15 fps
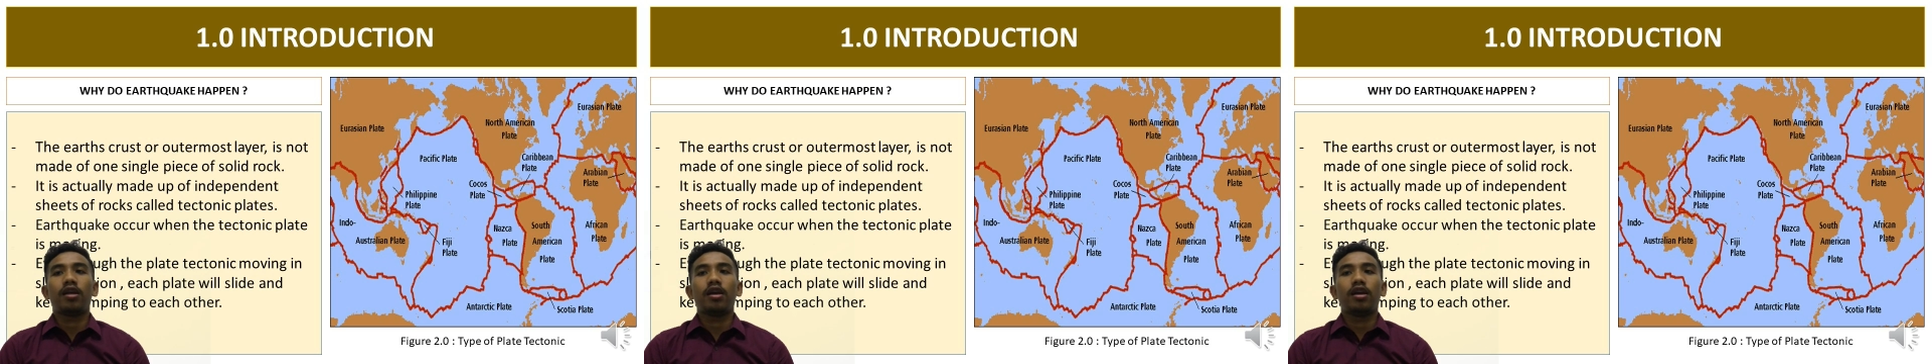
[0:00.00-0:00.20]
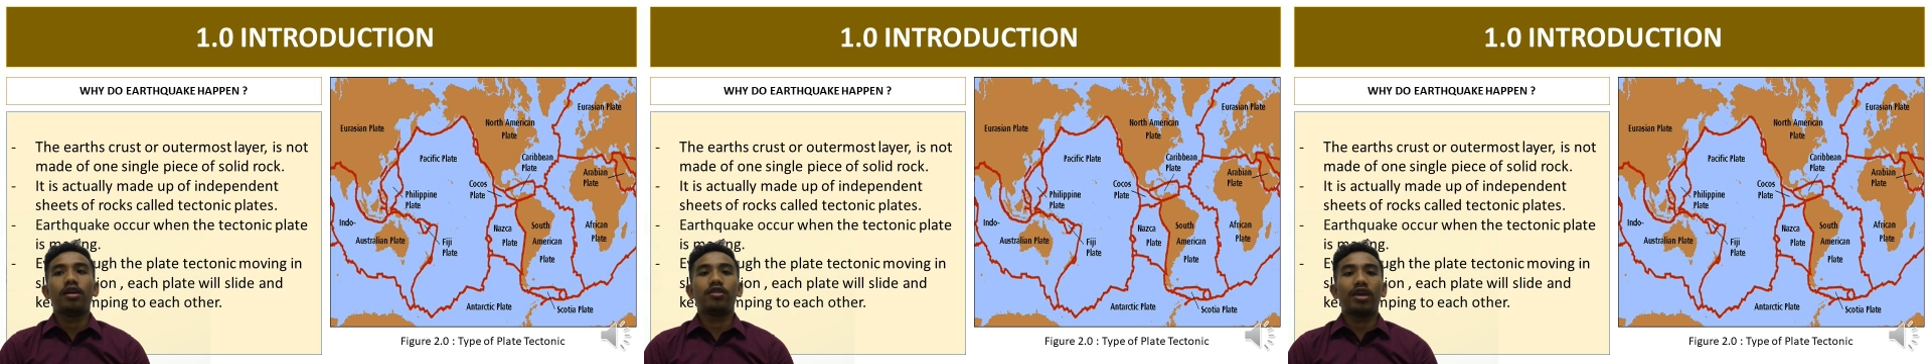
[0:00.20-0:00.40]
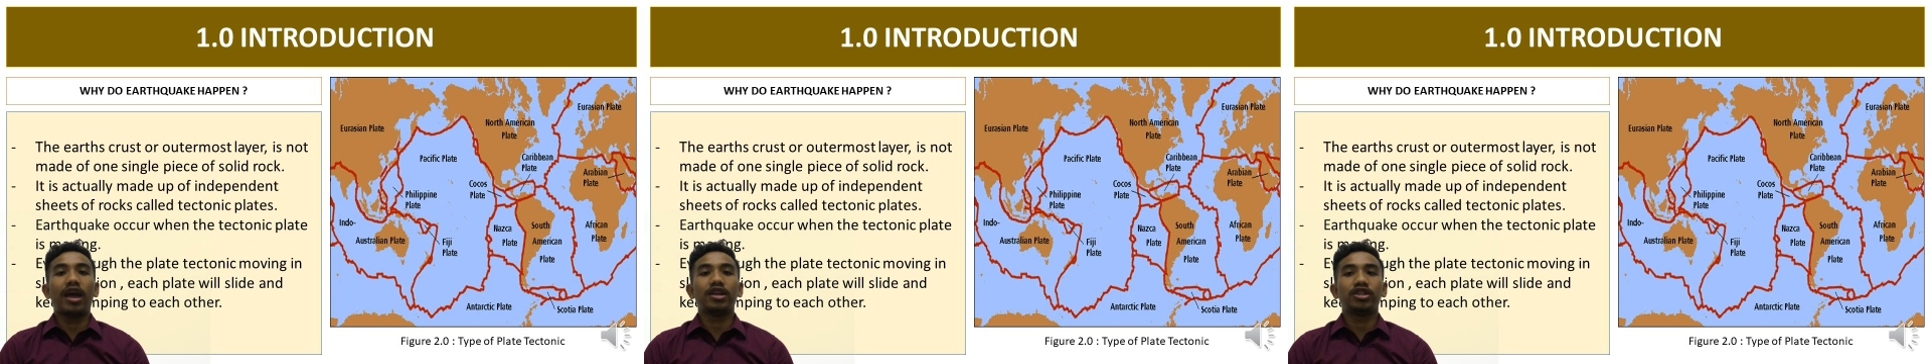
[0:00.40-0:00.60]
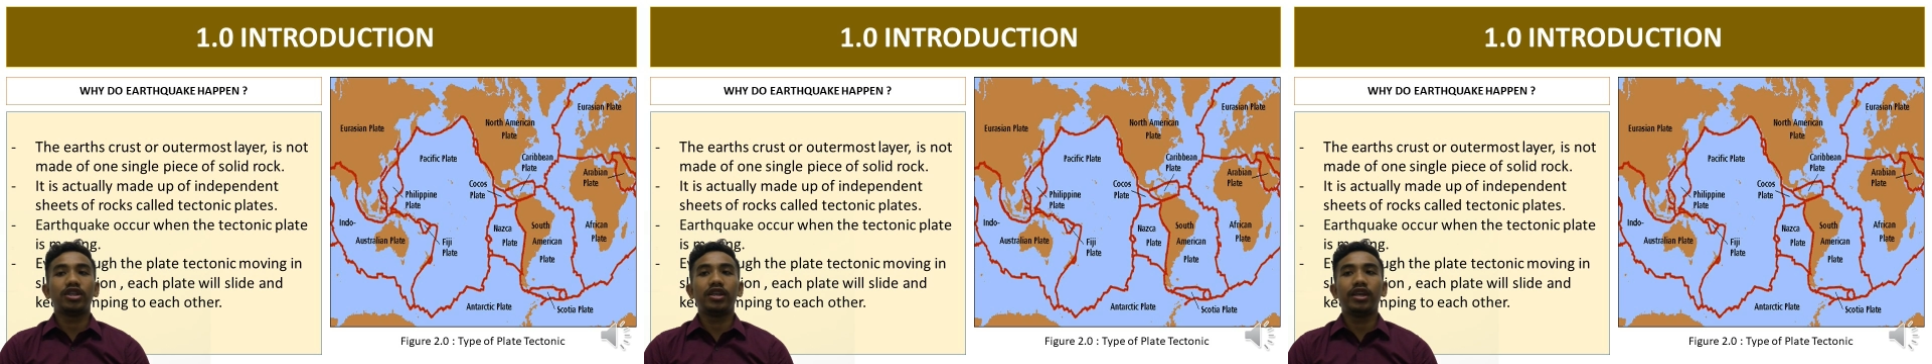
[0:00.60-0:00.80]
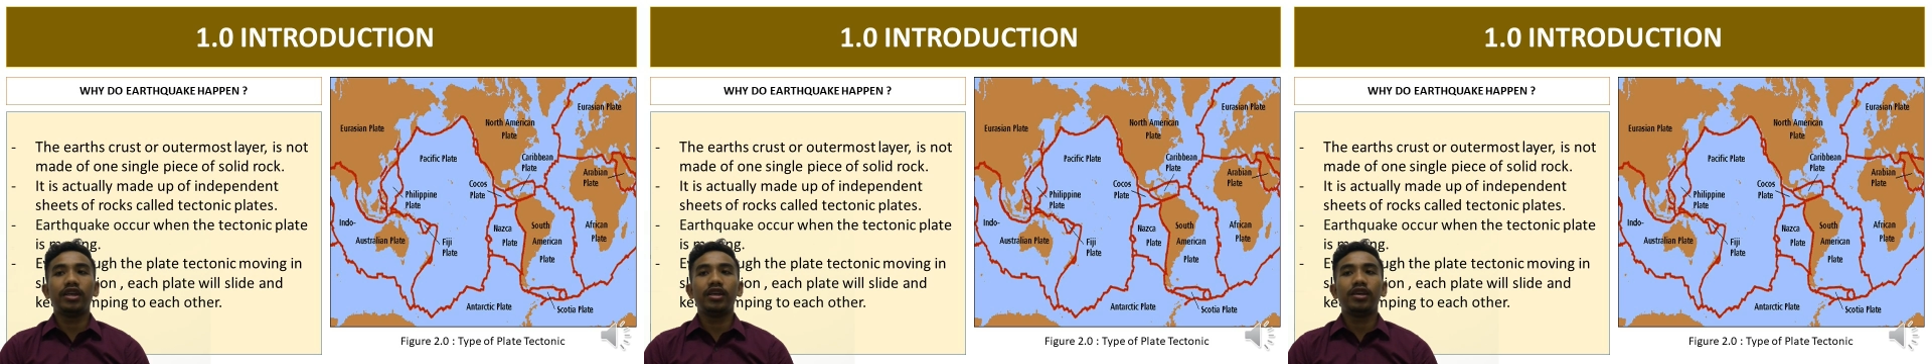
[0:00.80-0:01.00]
It's
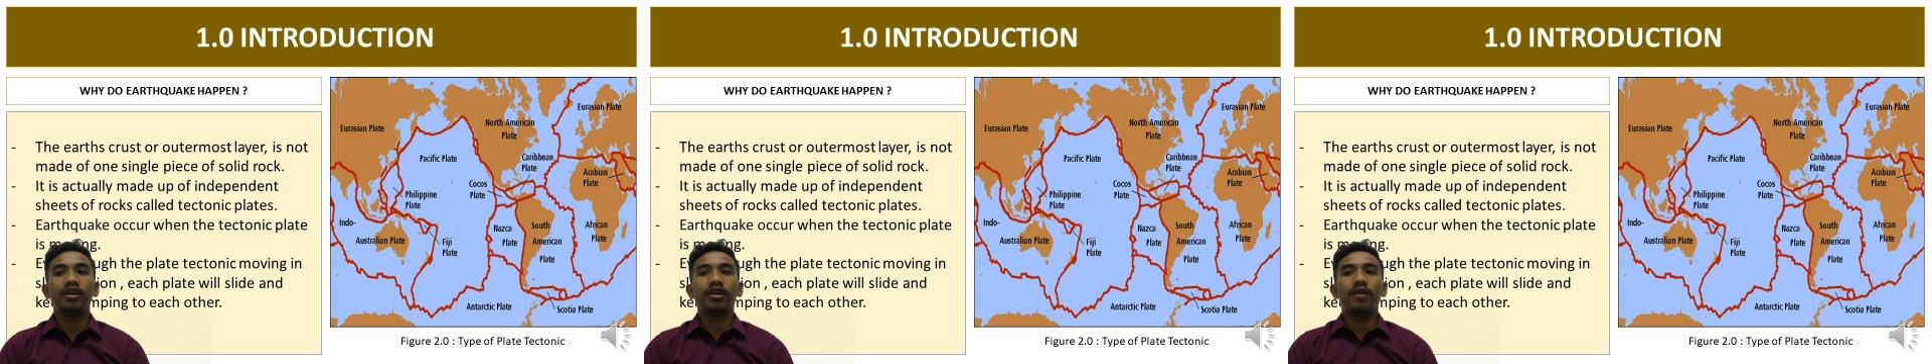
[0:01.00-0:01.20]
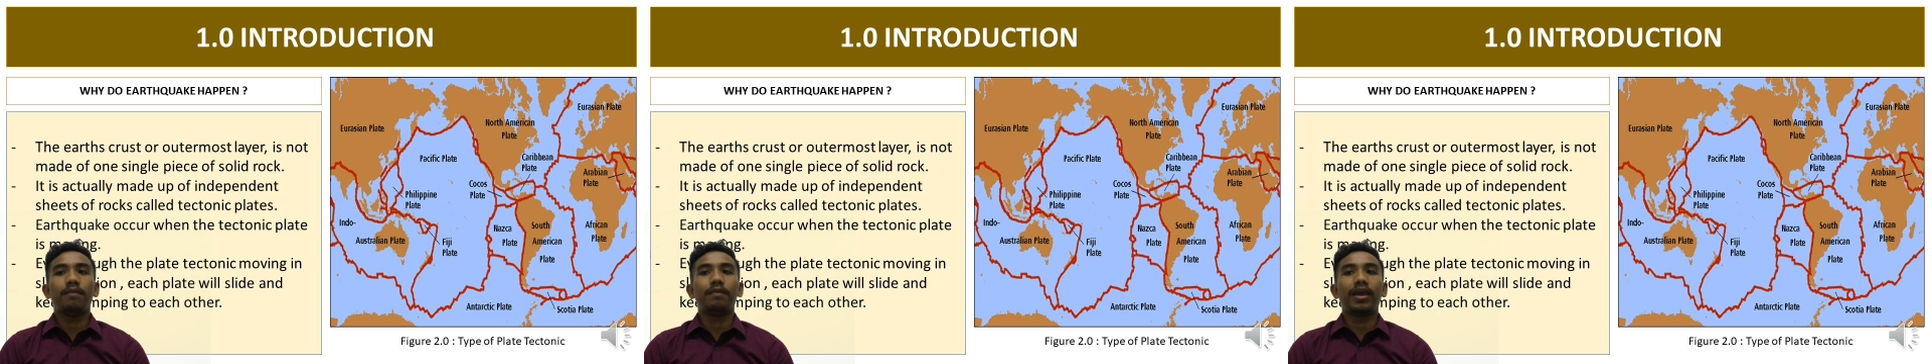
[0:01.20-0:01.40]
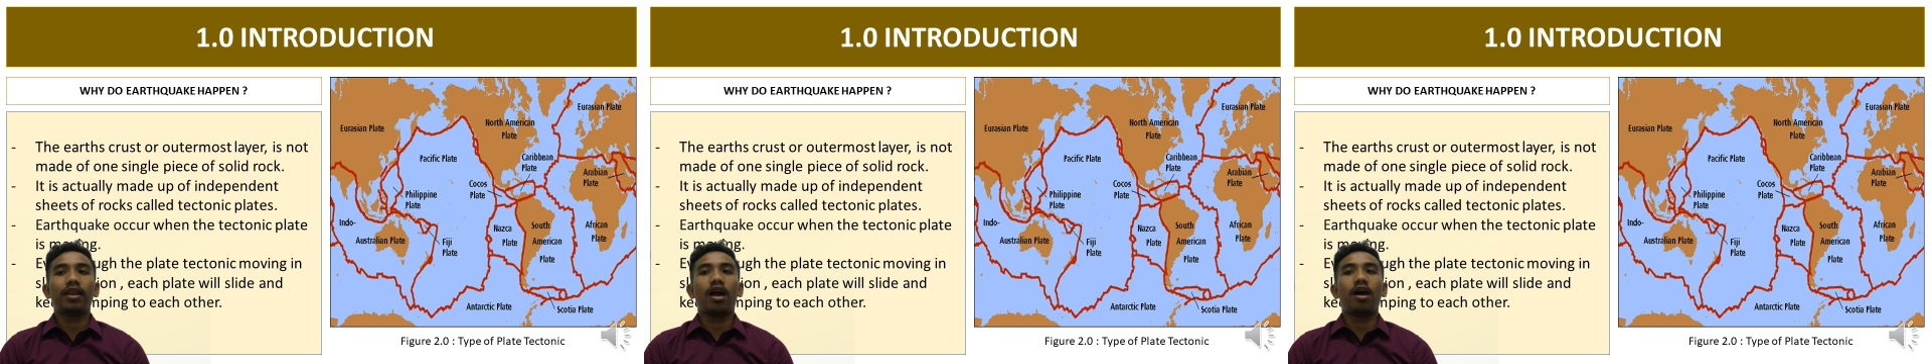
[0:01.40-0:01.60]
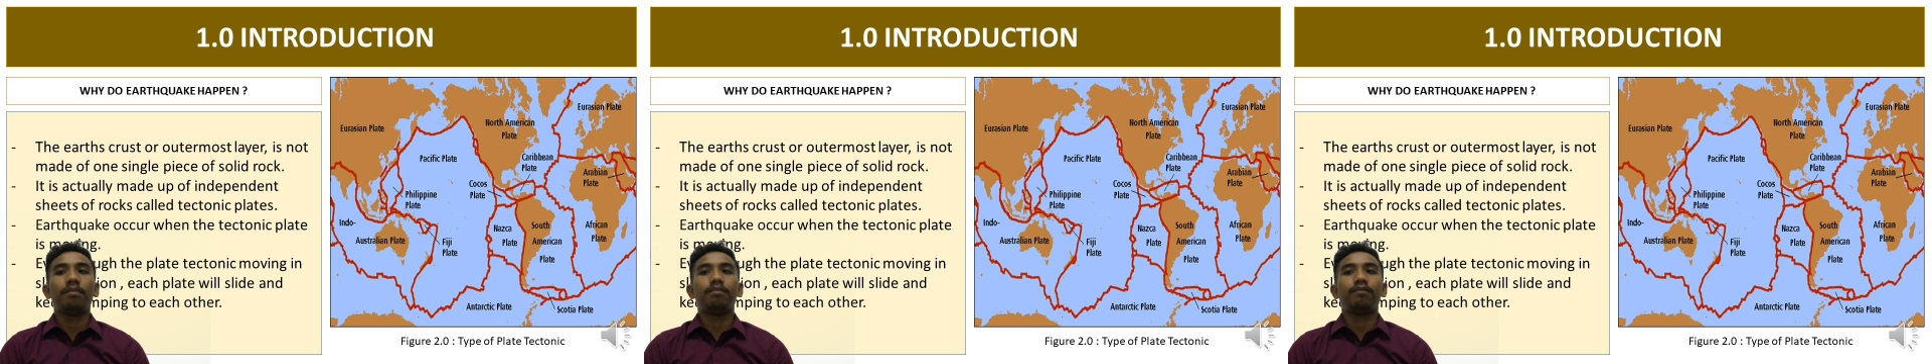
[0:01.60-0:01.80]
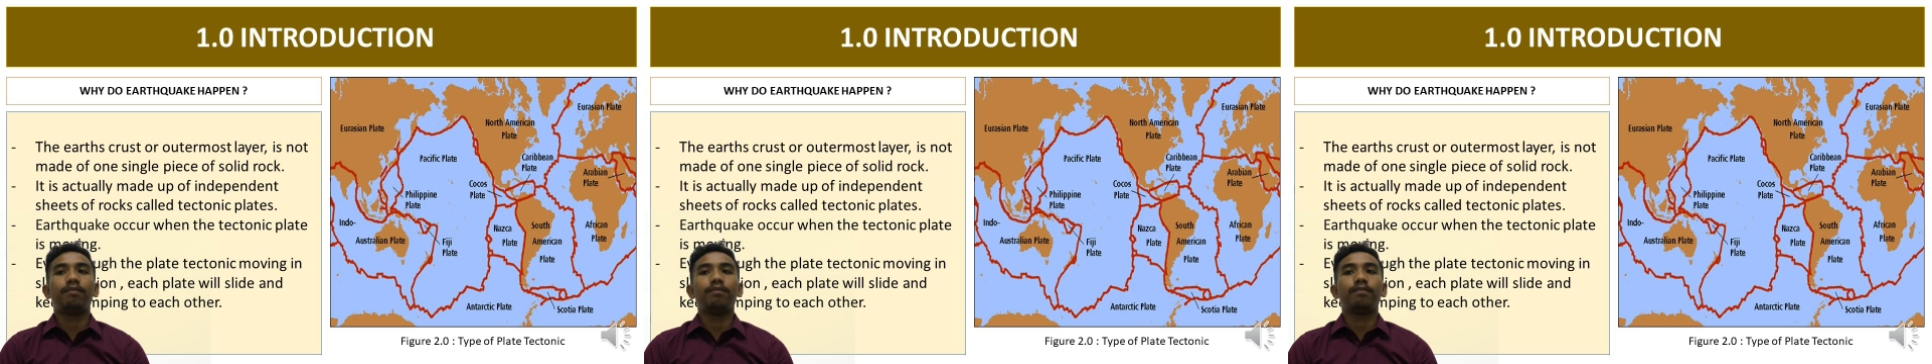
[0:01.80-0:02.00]
actually made up